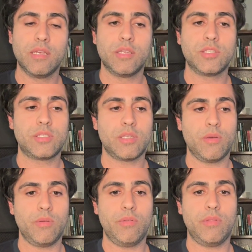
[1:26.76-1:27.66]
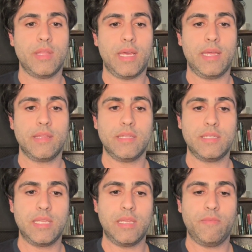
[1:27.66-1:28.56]
so that the
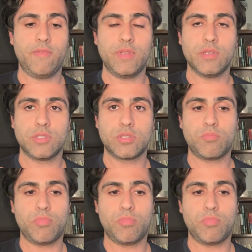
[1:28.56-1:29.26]
team feels